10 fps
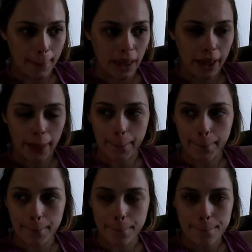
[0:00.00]
Yeah,
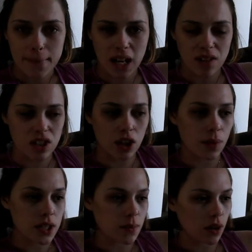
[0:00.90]
and I have to go to
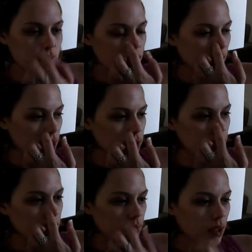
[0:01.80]
work tomorrow, so that's
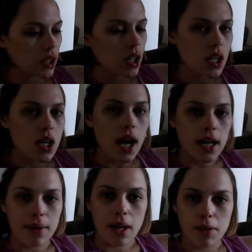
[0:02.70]
awesome.
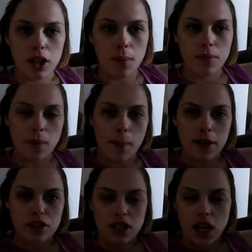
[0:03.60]
Anyway, I'm gonna go before my
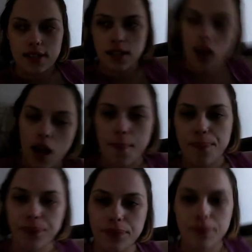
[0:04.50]
battery dies.
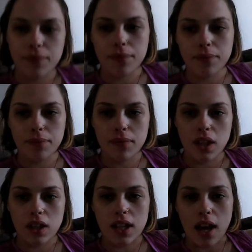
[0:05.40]

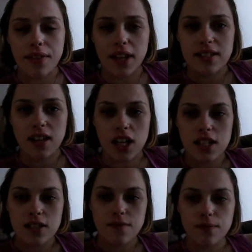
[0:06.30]
Yeah, thanks
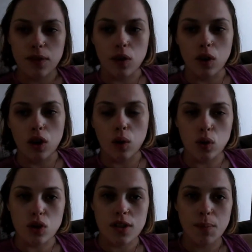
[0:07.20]
guys for
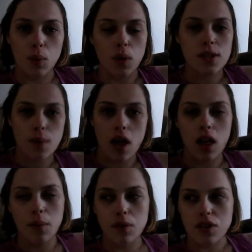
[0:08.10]
all your support as
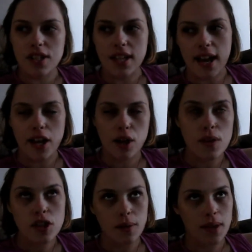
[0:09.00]
well. I will just say, I know
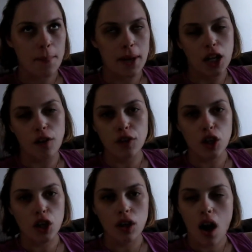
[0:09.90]
there's not that many of
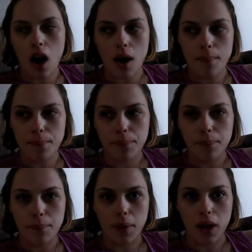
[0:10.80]
you,
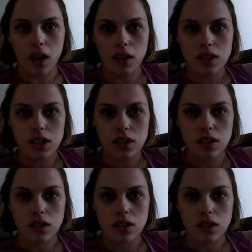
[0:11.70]
but